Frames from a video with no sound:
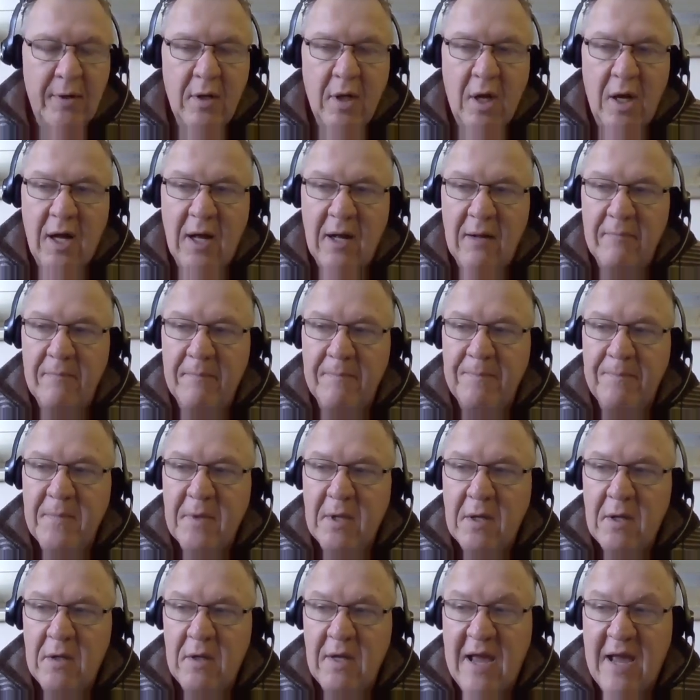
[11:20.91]

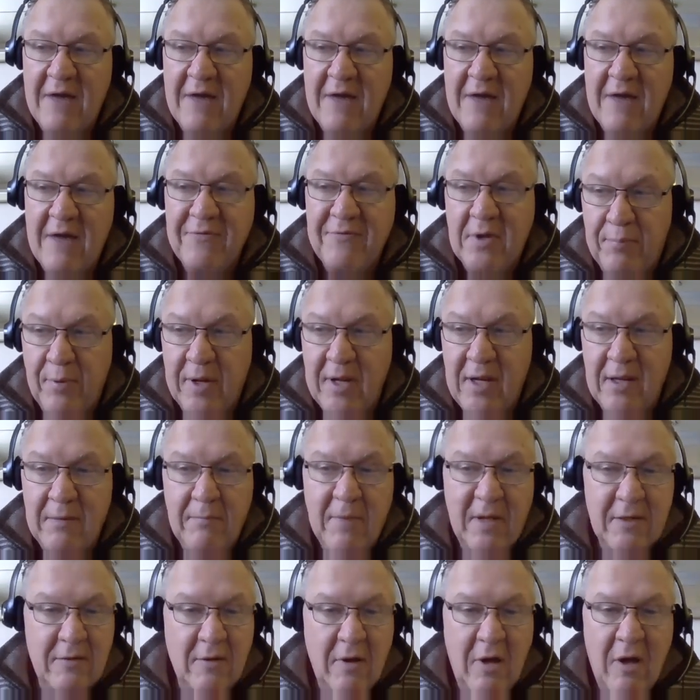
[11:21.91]
You have to bring in
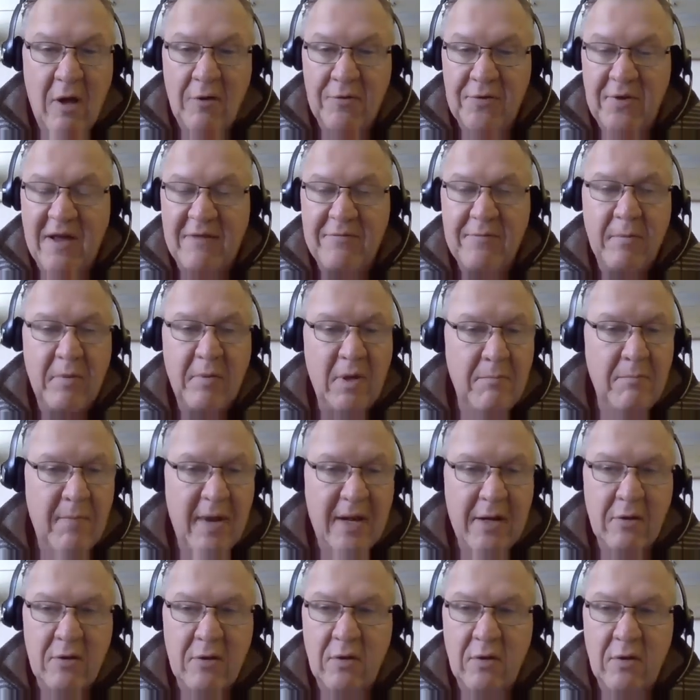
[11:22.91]
mental health, you have to bring in
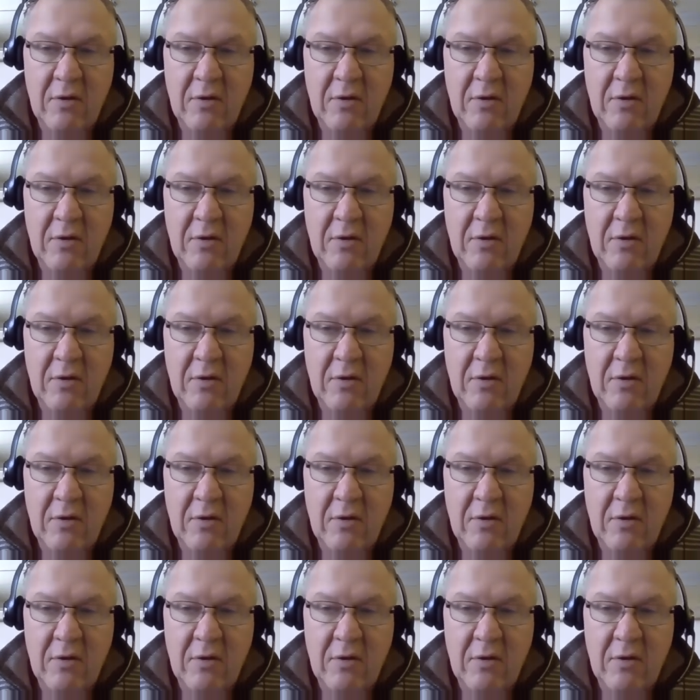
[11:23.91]
medical,